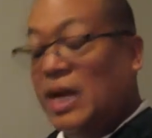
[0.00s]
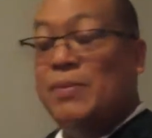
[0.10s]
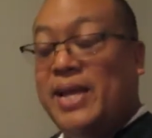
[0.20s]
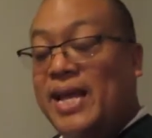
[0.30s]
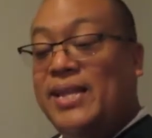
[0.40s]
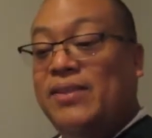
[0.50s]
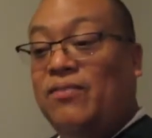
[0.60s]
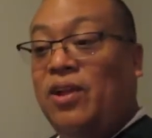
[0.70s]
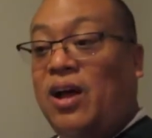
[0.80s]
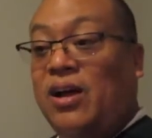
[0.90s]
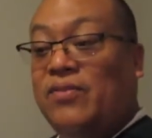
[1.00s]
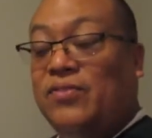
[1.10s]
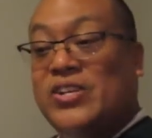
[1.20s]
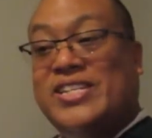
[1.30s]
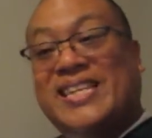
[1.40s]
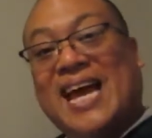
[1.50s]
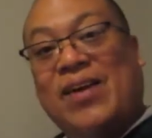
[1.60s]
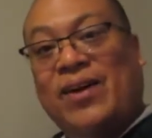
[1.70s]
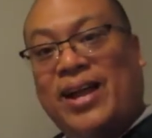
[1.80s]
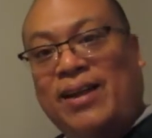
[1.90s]
I'm going to end the vlog for
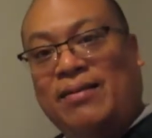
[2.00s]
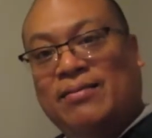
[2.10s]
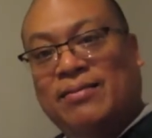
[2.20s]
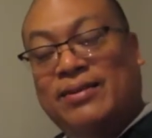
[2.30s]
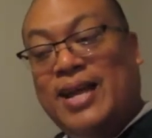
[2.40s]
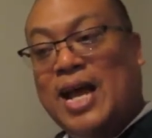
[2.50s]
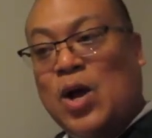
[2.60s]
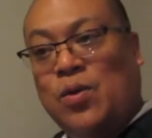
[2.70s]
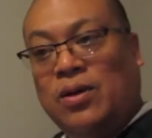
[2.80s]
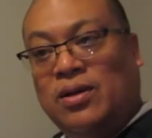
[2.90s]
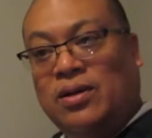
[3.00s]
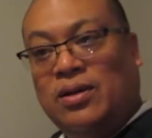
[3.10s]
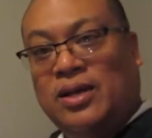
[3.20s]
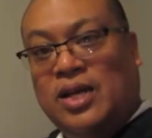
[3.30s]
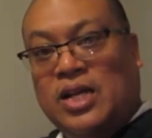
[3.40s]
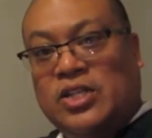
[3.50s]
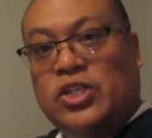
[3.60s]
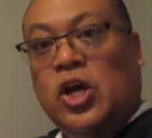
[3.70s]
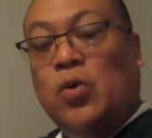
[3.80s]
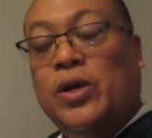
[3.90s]
Saturday now,
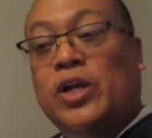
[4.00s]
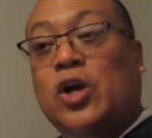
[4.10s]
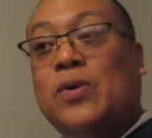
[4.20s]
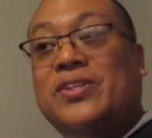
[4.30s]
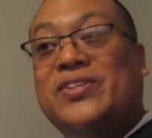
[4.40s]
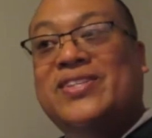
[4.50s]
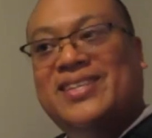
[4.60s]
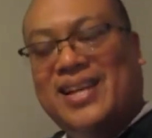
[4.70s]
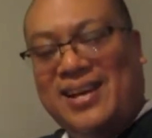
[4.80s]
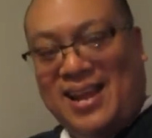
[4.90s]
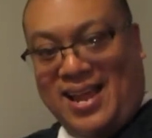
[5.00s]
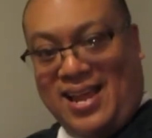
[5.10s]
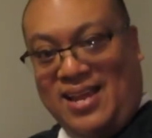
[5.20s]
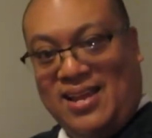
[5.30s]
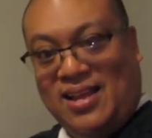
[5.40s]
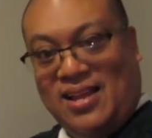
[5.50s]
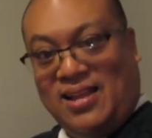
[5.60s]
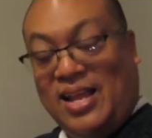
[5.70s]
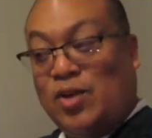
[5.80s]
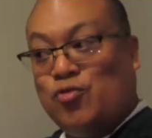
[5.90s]
so we're going to go into Sunday
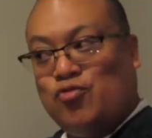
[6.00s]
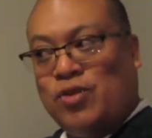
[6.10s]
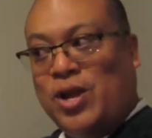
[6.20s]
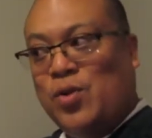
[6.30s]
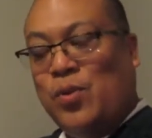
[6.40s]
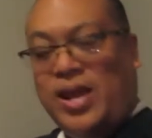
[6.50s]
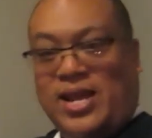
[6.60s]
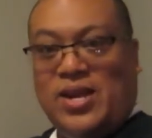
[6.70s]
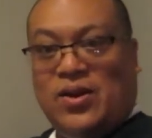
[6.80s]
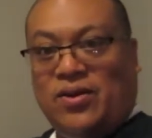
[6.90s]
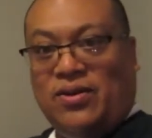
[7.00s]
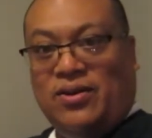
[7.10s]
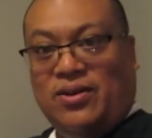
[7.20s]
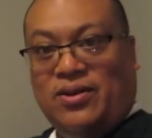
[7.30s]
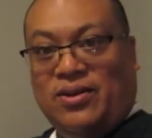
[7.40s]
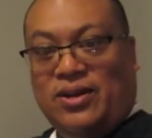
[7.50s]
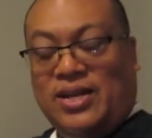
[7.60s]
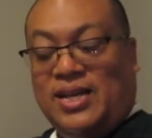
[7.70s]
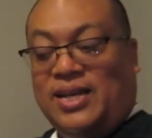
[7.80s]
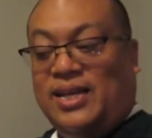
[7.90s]
like right away here,
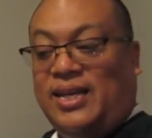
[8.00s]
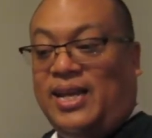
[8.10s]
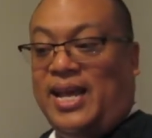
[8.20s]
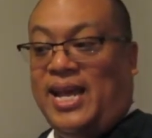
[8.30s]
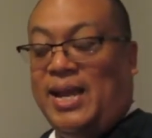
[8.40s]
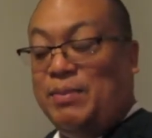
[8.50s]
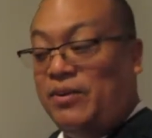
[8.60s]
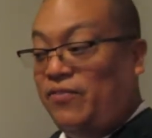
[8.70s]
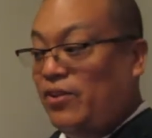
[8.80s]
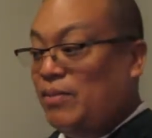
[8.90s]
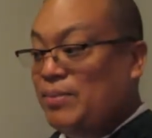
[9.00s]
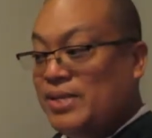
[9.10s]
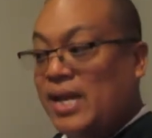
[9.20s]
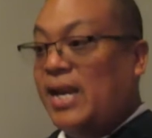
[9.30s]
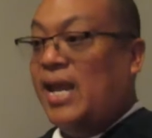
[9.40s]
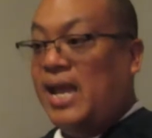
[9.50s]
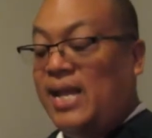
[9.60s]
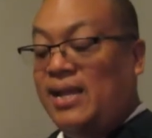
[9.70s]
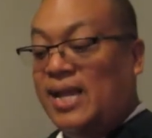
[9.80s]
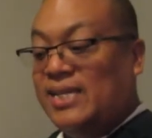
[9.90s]
and I'm going to film
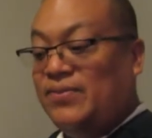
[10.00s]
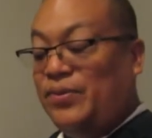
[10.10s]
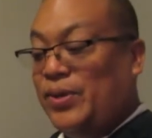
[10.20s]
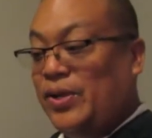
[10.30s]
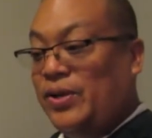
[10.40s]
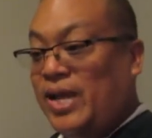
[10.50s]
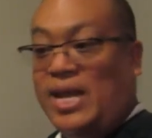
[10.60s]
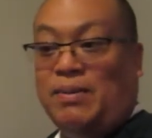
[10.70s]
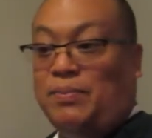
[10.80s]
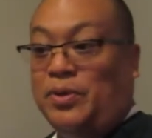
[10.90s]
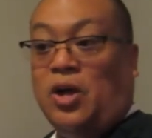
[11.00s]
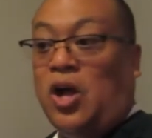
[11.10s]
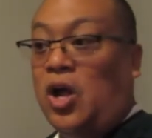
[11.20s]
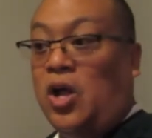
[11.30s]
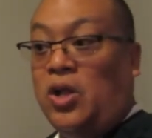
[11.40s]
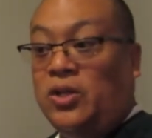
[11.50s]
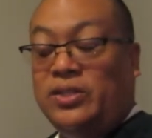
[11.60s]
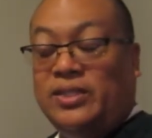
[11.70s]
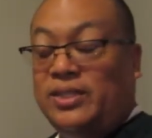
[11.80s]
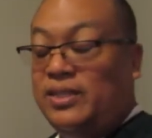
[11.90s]
Sunday as if a regular day, and I'll put
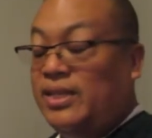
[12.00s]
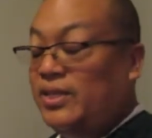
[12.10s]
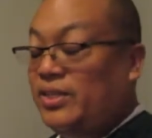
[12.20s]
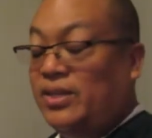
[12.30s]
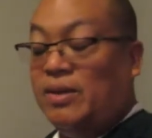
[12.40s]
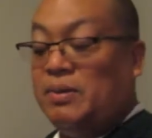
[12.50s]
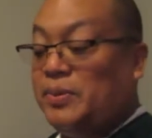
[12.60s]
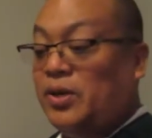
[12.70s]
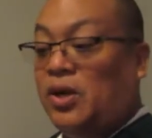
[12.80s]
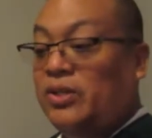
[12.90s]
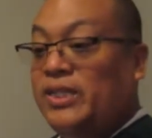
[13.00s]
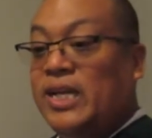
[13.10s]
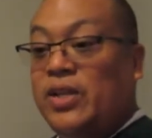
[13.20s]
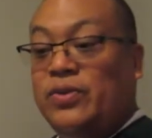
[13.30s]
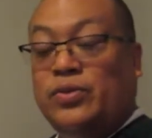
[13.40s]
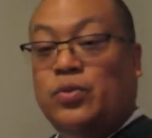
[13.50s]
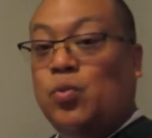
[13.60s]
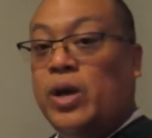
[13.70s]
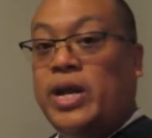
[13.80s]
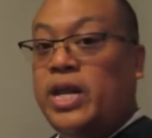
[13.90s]
all it I'll put it all together into
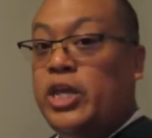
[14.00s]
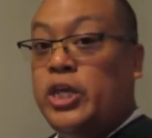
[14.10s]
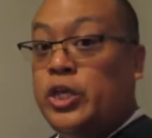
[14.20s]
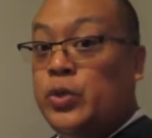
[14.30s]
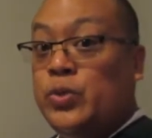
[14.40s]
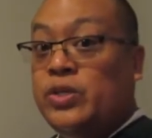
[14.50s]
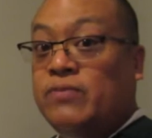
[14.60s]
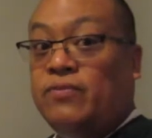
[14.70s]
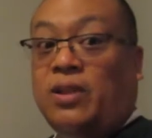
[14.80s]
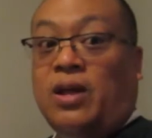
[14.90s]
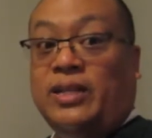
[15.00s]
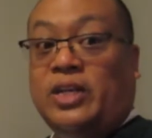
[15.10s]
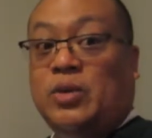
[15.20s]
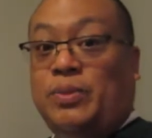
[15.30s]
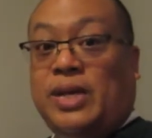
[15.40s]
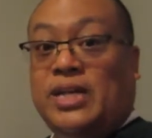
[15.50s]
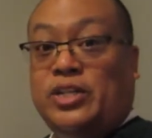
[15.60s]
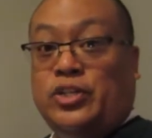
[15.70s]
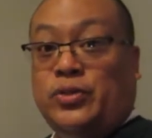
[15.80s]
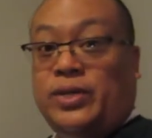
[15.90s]
one huge vlog that I hope you guys
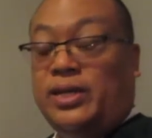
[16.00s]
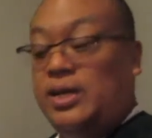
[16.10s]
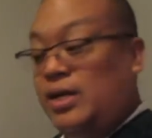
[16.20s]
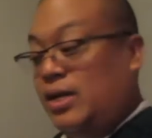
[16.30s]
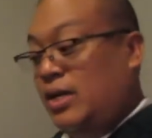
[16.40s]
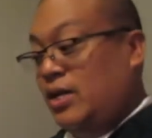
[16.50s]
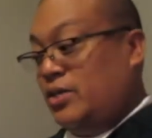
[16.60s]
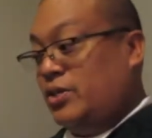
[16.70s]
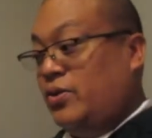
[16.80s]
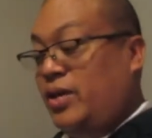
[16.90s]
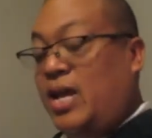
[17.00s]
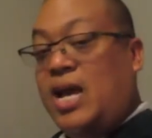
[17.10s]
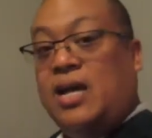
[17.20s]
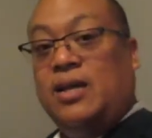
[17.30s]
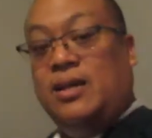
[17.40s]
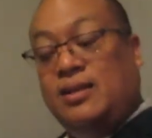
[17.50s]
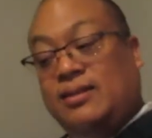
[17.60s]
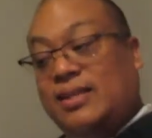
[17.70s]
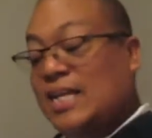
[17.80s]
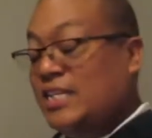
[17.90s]
enjoy. So yeah,
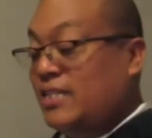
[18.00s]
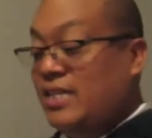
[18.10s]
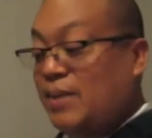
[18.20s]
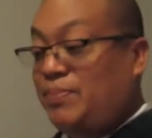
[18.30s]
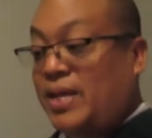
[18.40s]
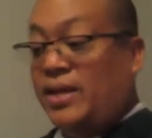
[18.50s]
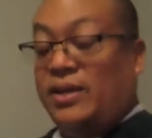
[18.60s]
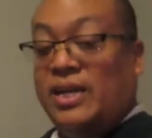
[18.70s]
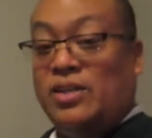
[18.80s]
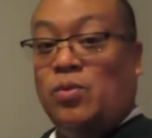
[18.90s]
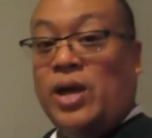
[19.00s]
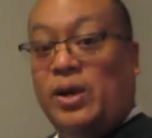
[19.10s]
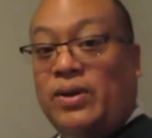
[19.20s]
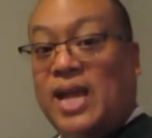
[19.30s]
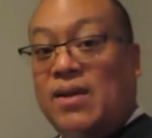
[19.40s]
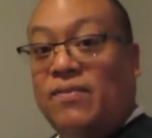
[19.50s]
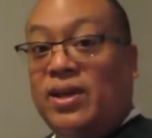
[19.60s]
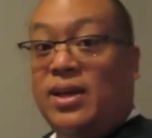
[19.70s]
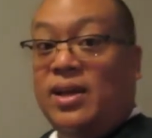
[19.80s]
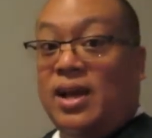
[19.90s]
that's the update, and that's why I don't have
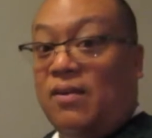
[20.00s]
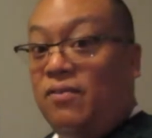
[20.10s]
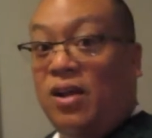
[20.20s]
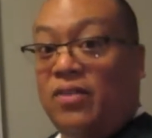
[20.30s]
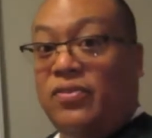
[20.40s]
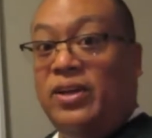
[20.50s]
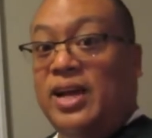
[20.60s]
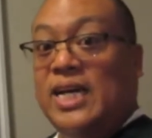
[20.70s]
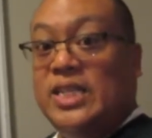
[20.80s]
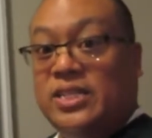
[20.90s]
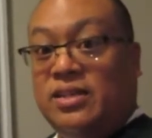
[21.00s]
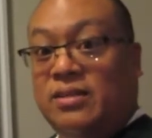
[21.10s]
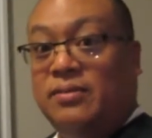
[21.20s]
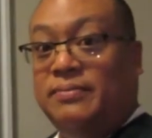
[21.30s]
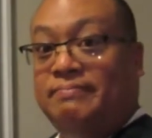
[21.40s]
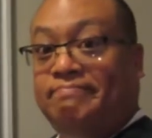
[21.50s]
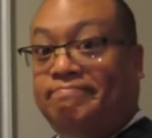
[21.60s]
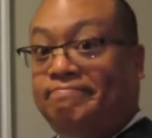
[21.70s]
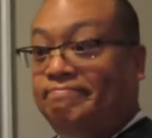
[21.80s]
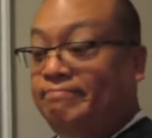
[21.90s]
a vlog for you guys,
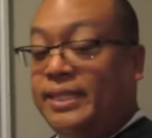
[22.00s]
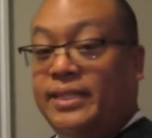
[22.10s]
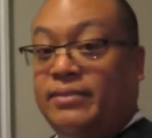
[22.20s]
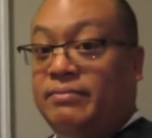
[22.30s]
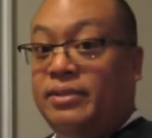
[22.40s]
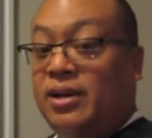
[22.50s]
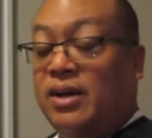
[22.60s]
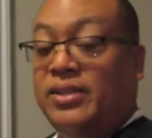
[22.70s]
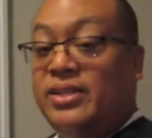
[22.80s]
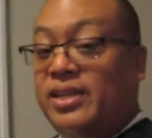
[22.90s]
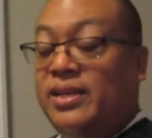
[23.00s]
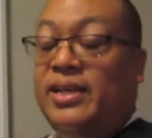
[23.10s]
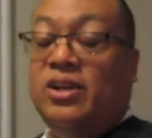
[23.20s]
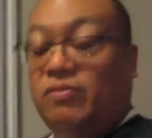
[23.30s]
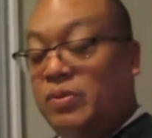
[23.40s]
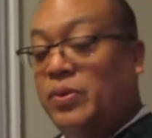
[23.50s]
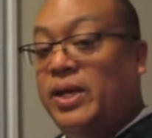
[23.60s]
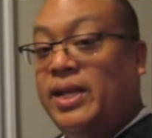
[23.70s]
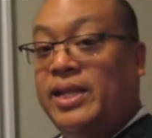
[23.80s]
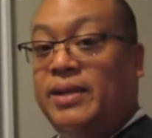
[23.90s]
but on to Sunday, hopefully we'll
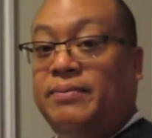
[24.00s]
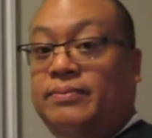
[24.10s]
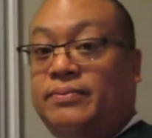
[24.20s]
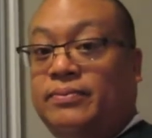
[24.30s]
get it done.